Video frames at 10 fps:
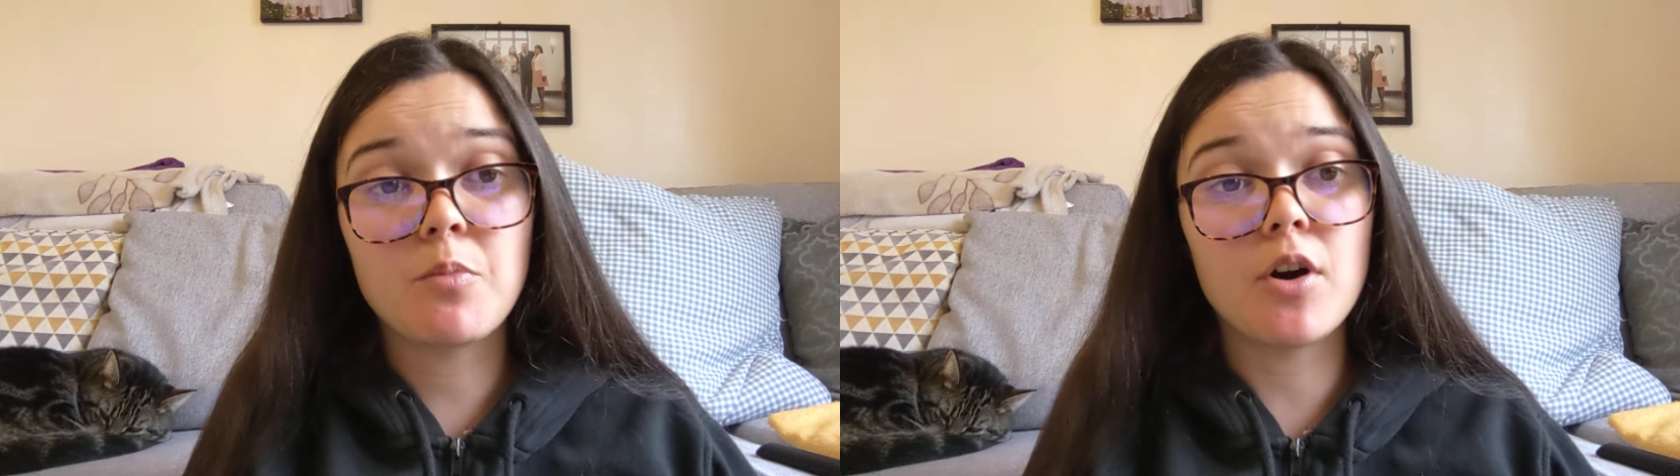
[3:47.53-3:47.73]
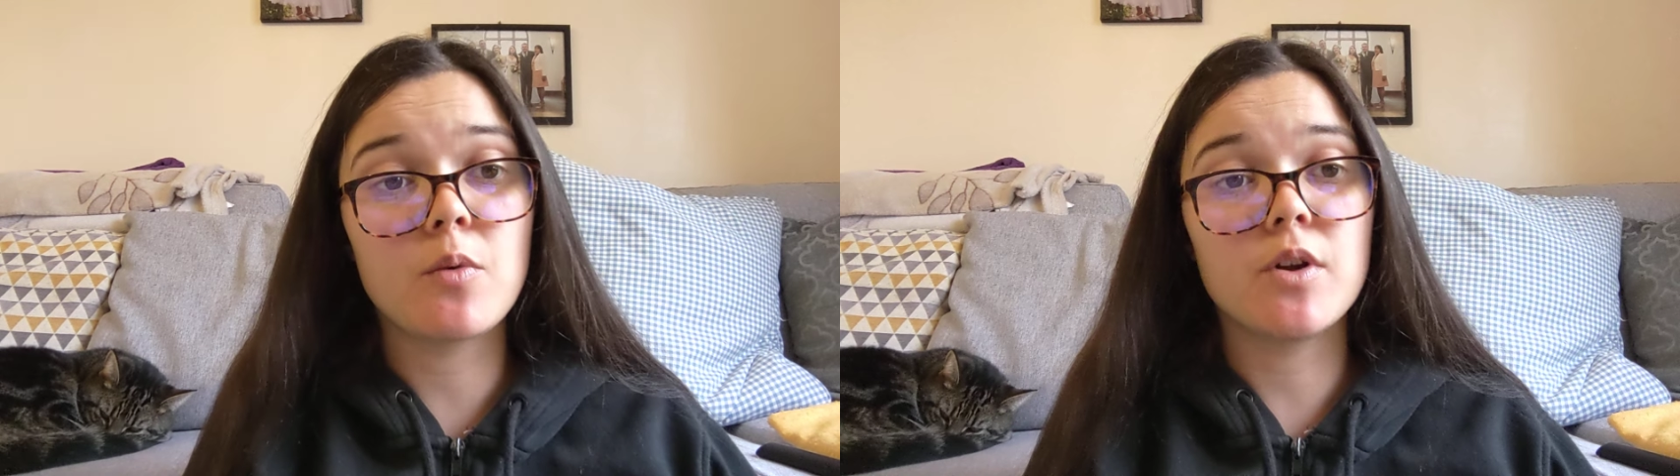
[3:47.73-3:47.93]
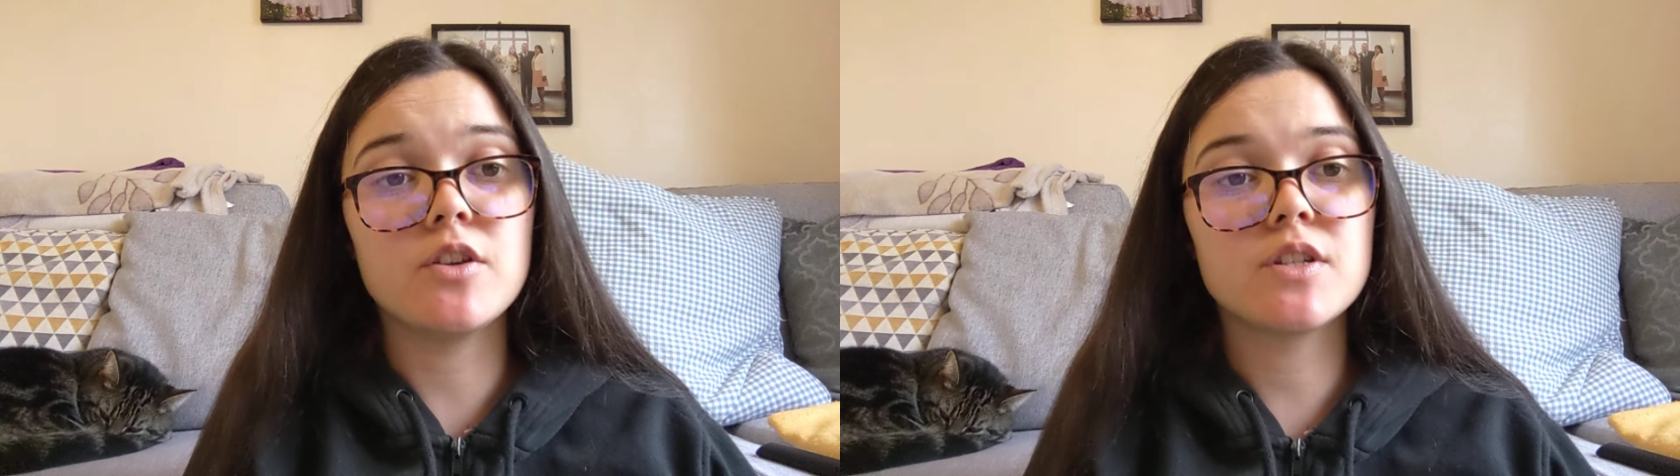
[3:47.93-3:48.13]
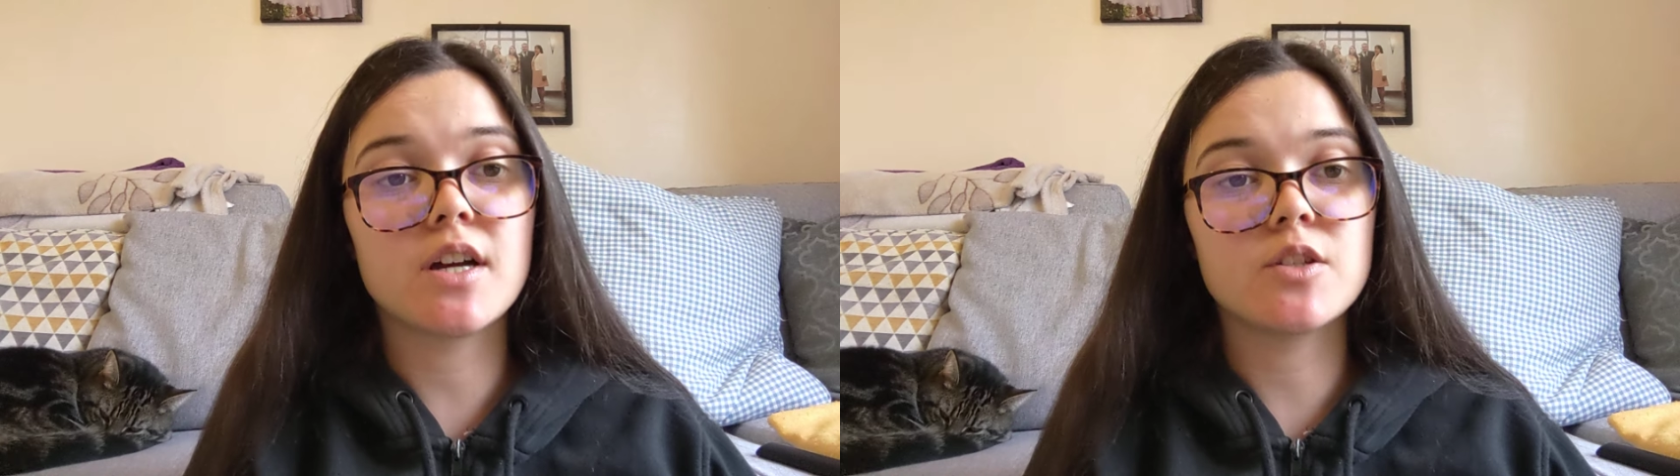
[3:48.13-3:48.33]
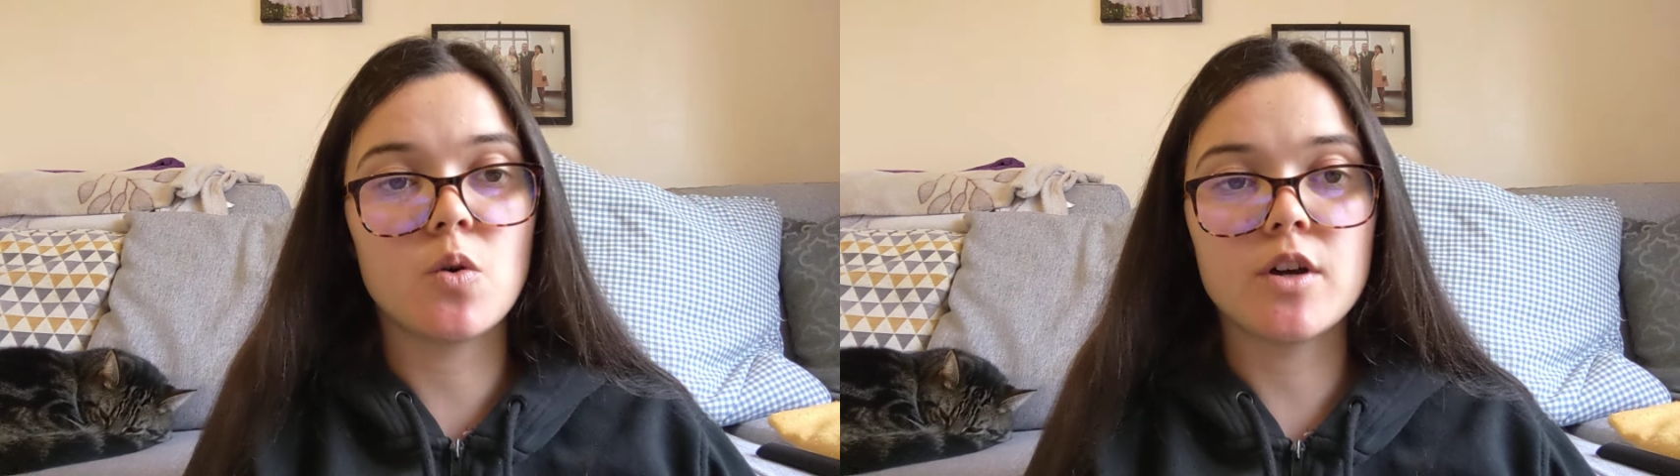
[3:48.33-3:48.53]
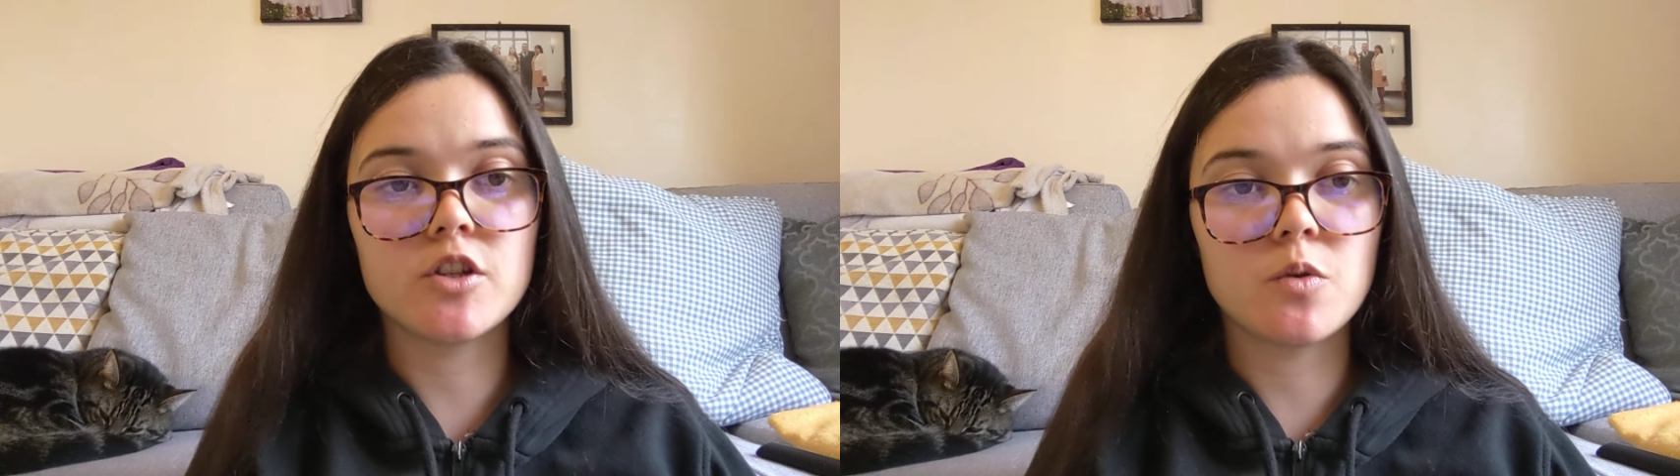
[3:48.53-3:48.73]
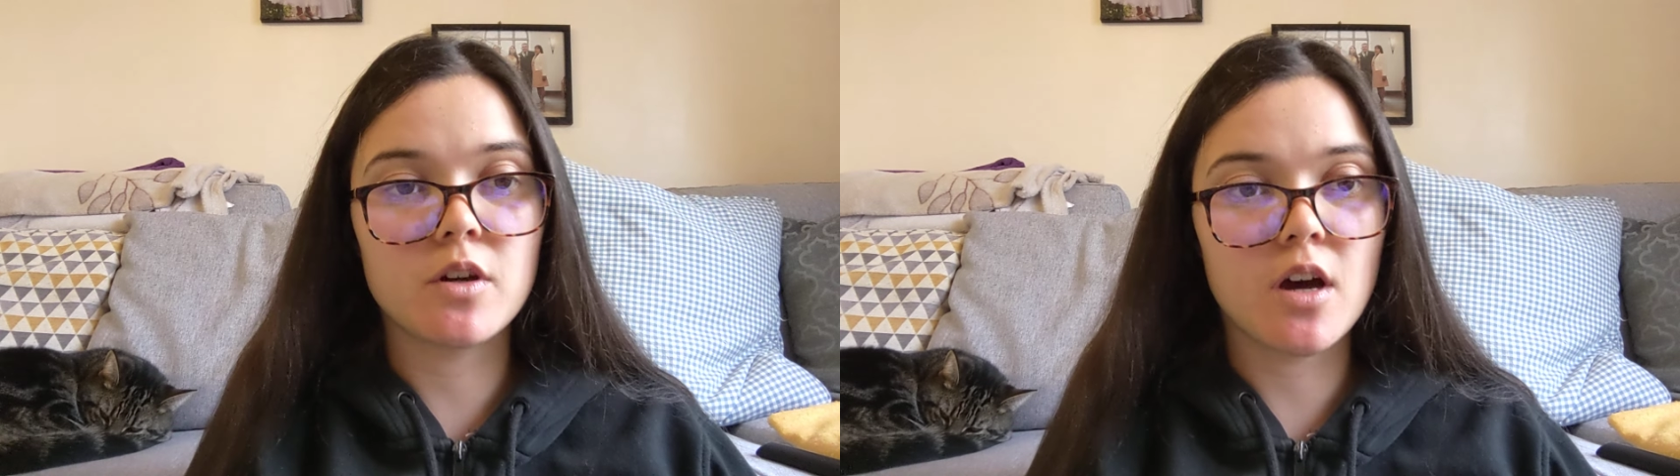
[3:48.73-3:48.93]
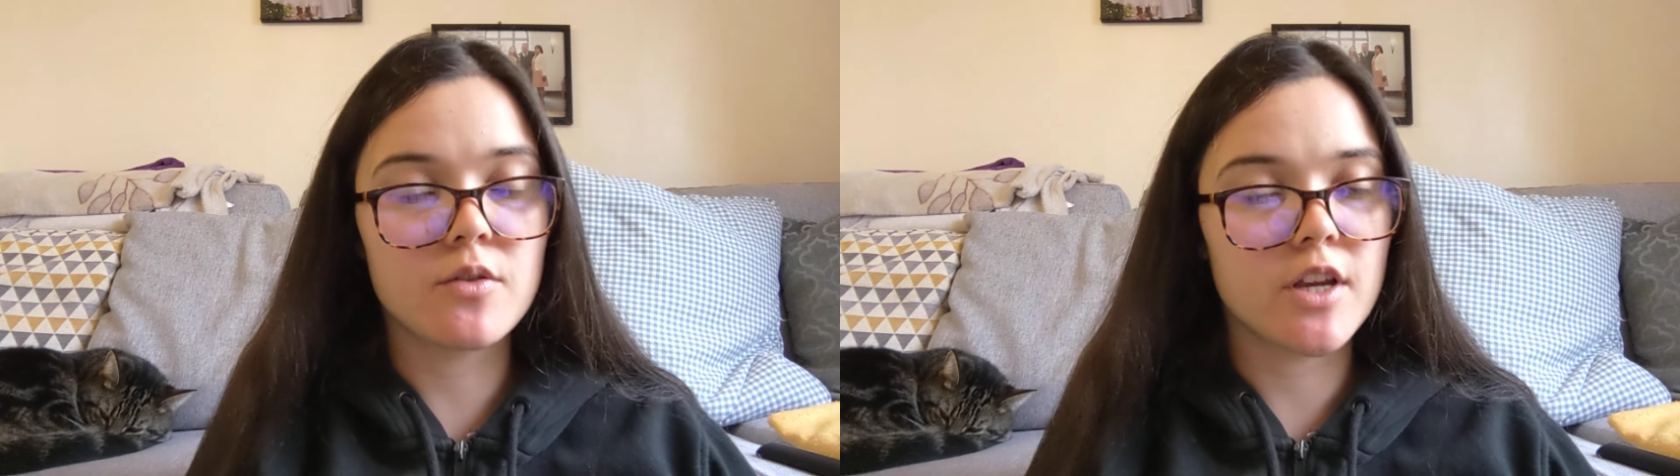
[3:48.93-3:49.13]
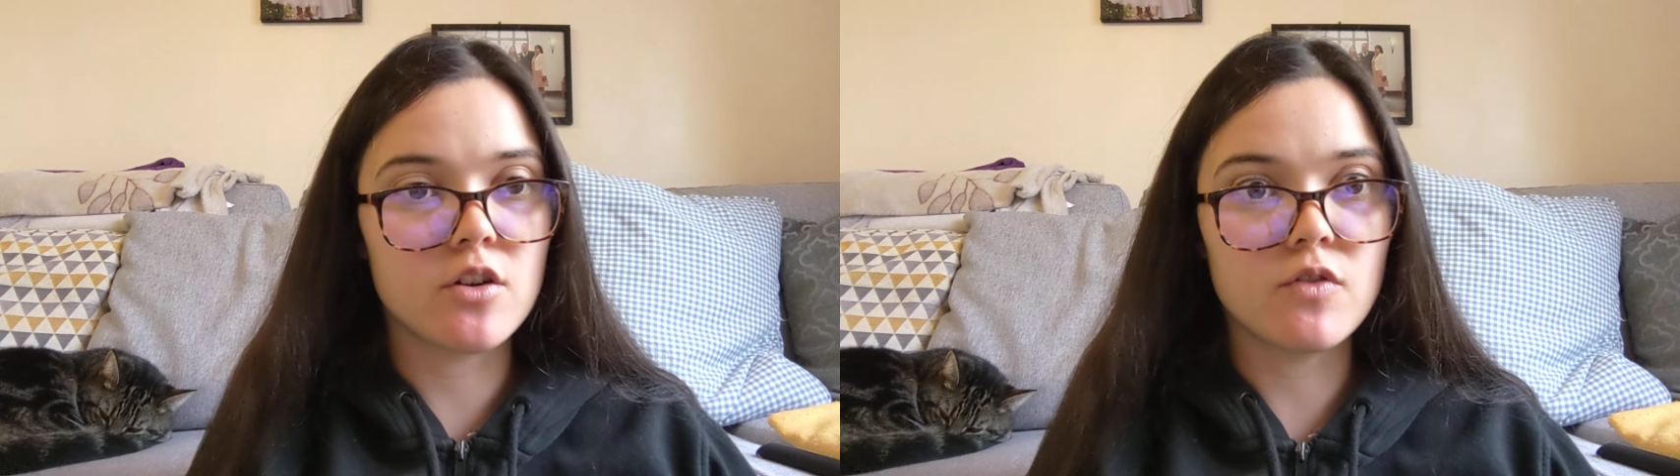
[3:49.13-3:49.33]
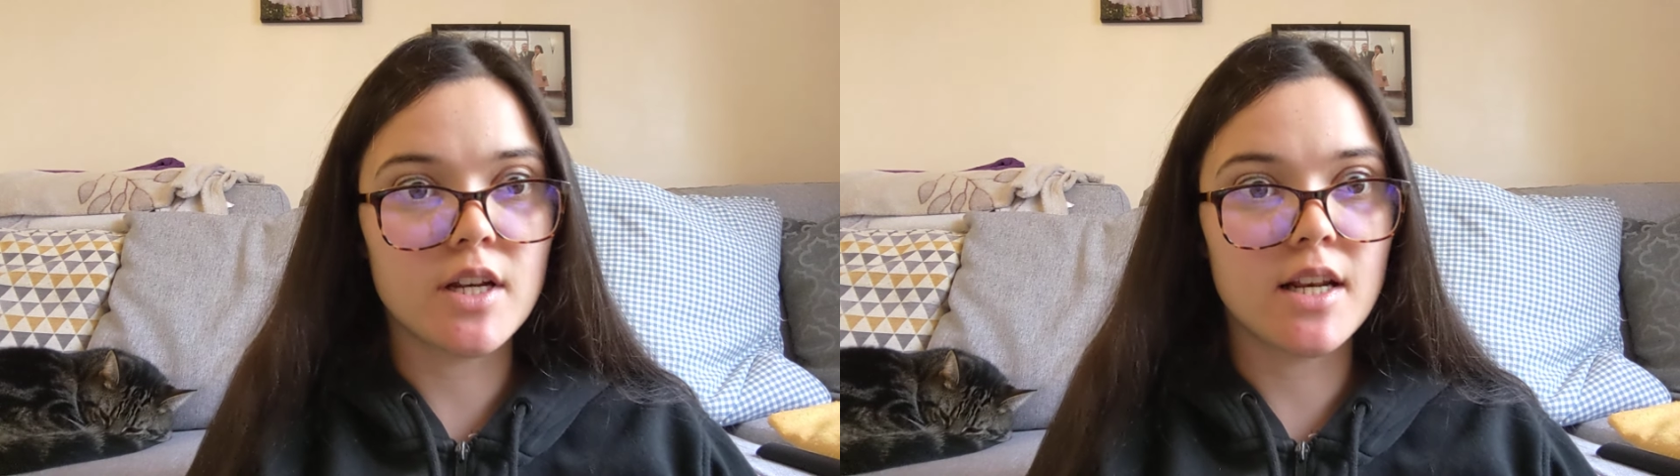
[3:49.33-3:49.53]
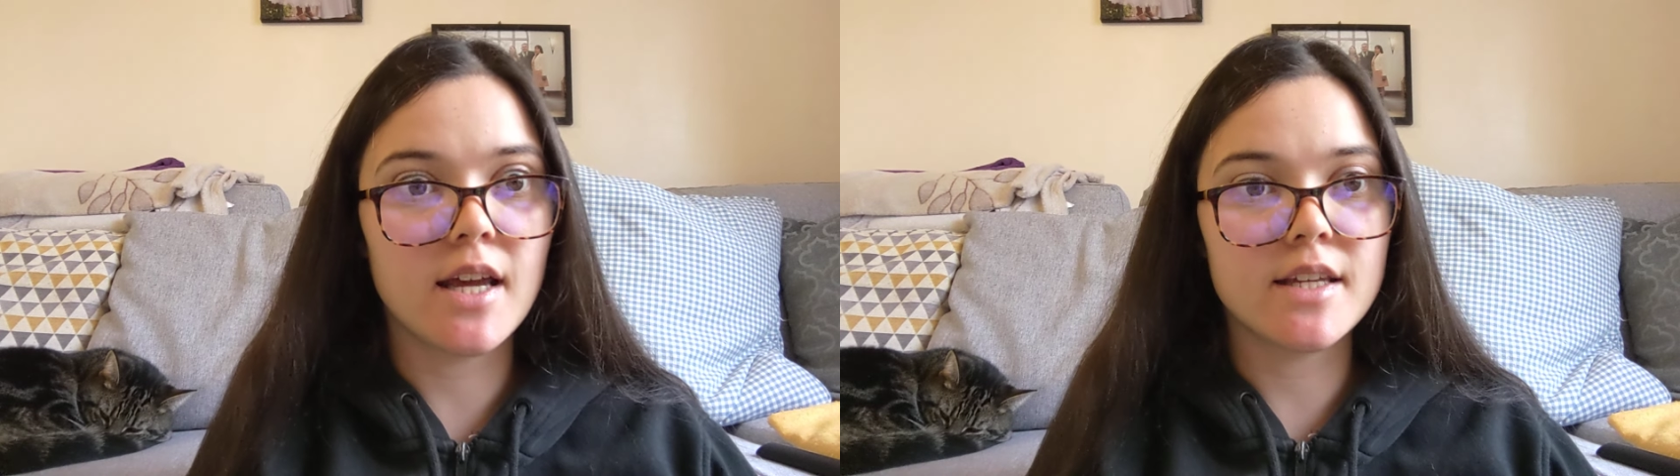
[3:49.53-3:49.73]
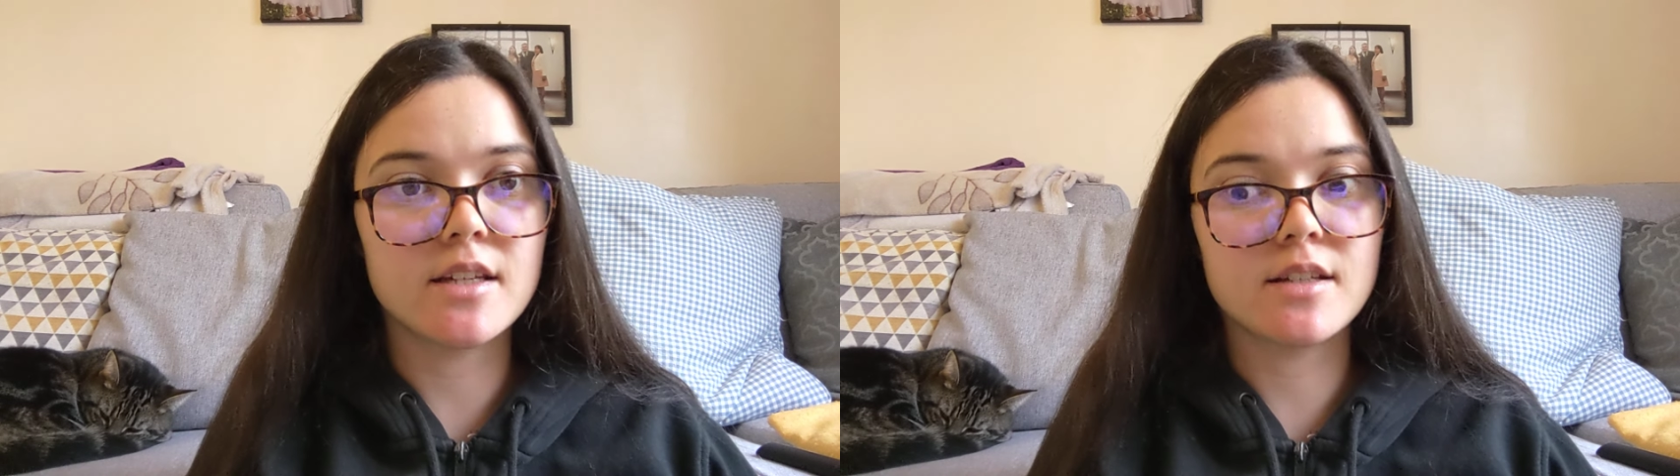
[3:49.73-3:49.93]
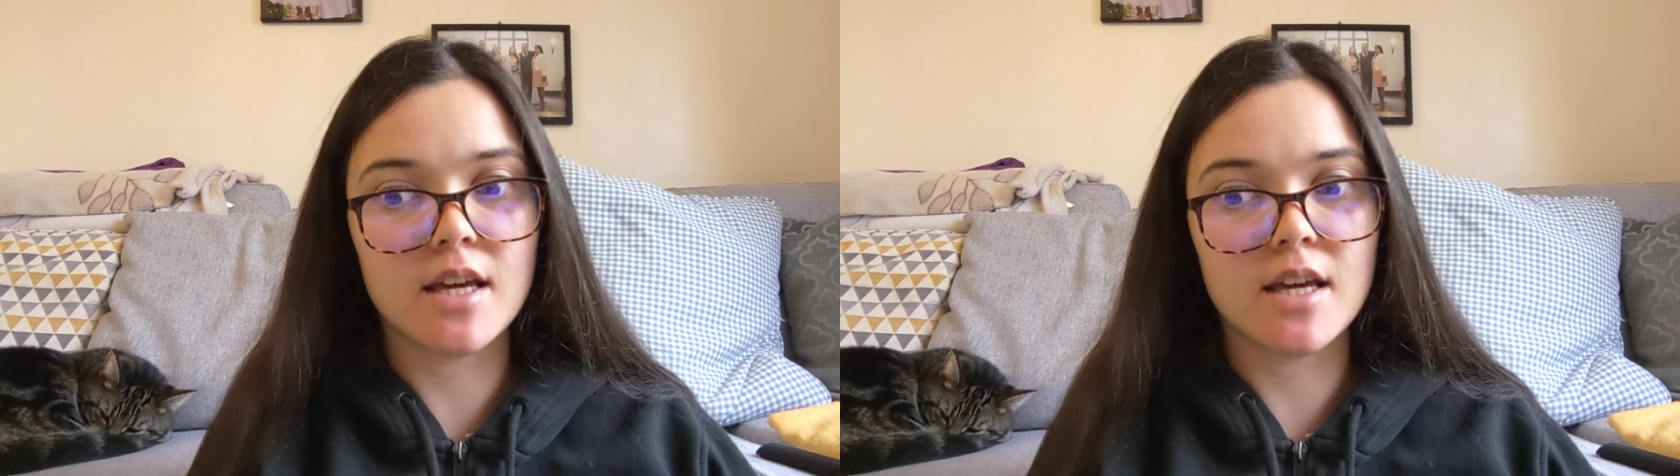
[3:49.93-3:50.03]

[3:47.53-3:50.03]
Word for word: point when you start talking to a girl that you really like